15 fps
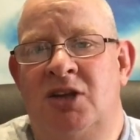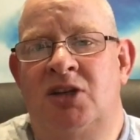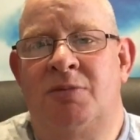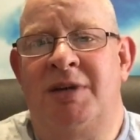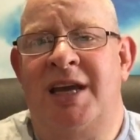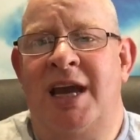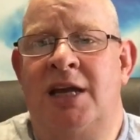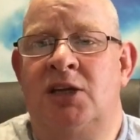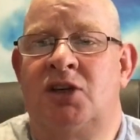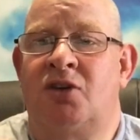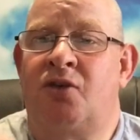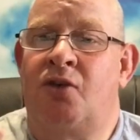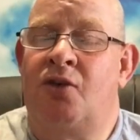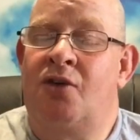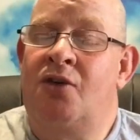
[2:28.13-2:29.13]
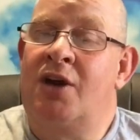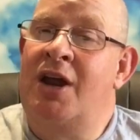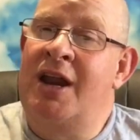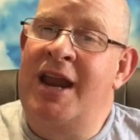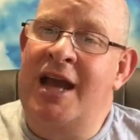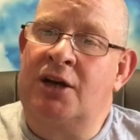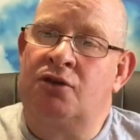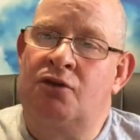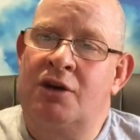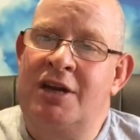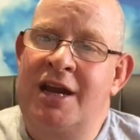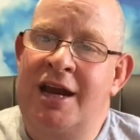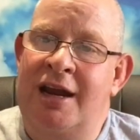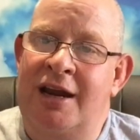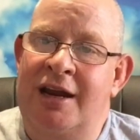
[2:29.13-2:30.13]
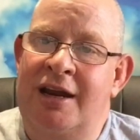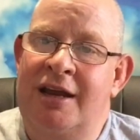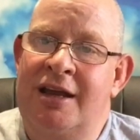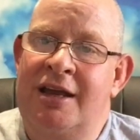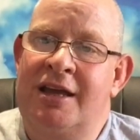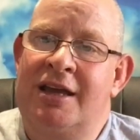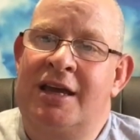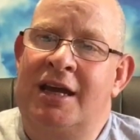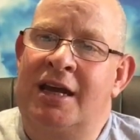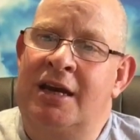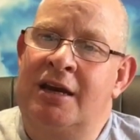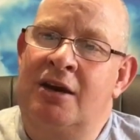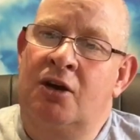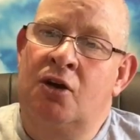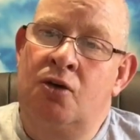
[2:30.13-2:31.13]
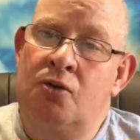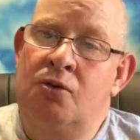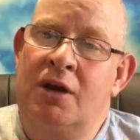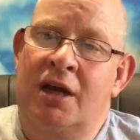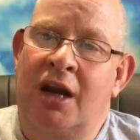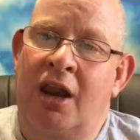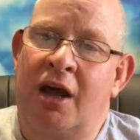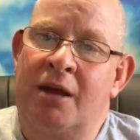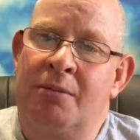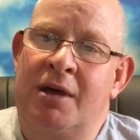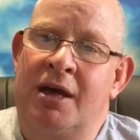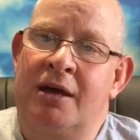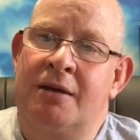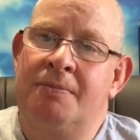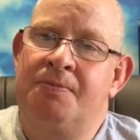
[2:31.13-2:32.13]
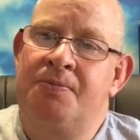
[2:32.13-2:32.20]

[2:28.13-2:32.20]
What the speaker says: to be aged for an extra year in a cooler climate